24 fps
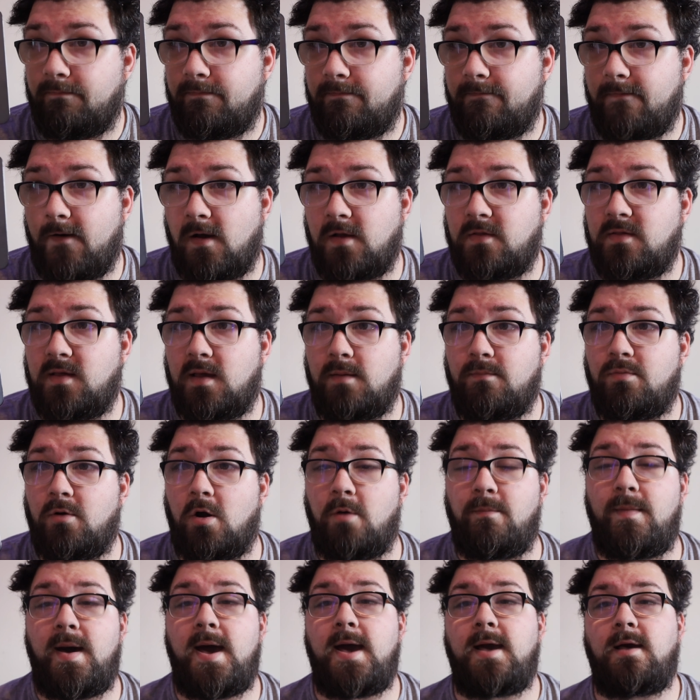13 Pro
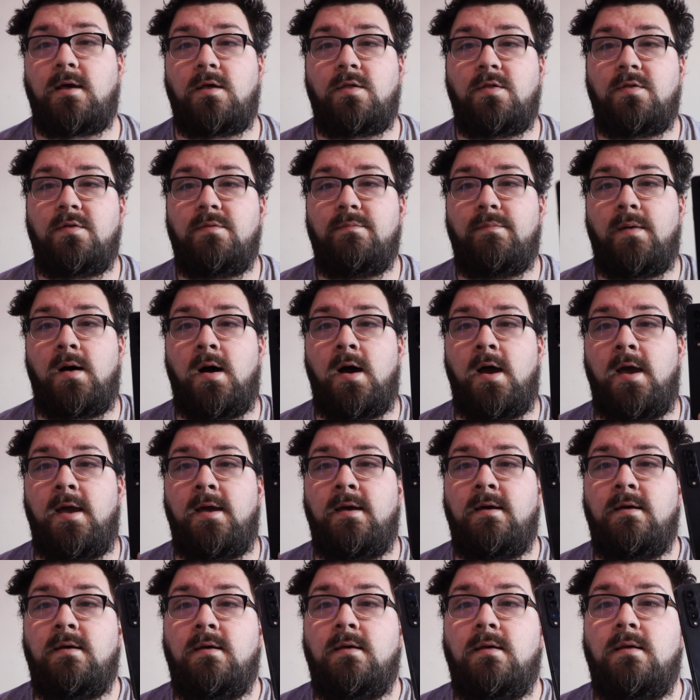Max, my
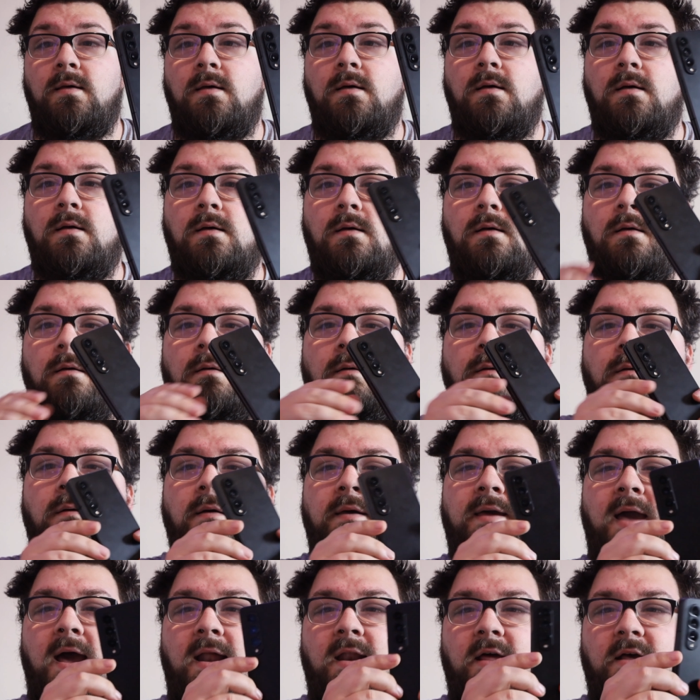
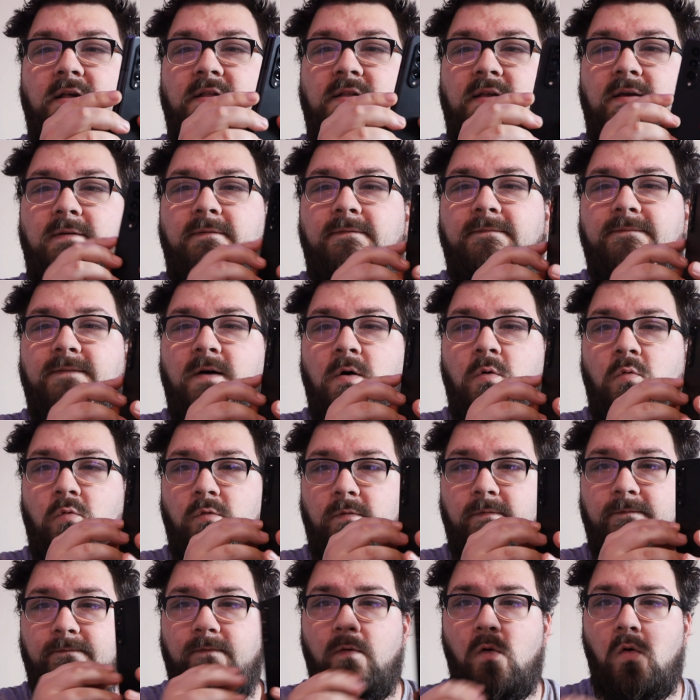Galaxy Fold
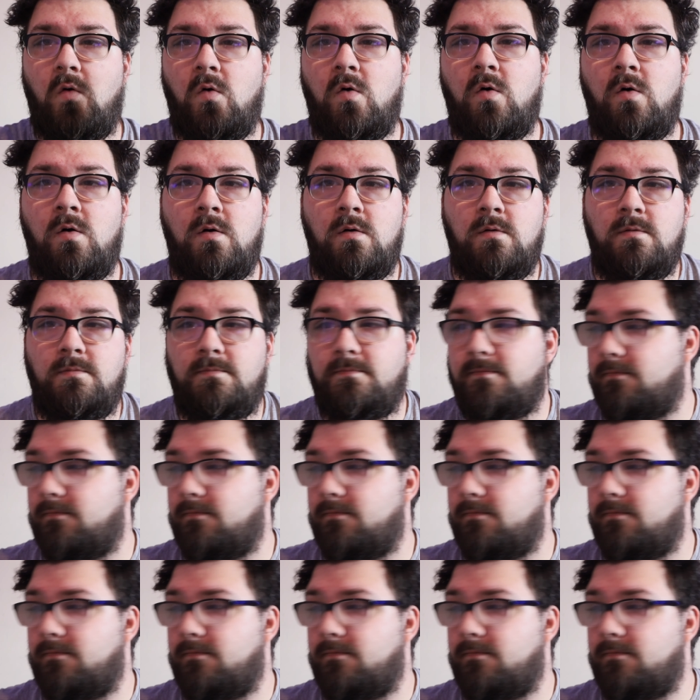4,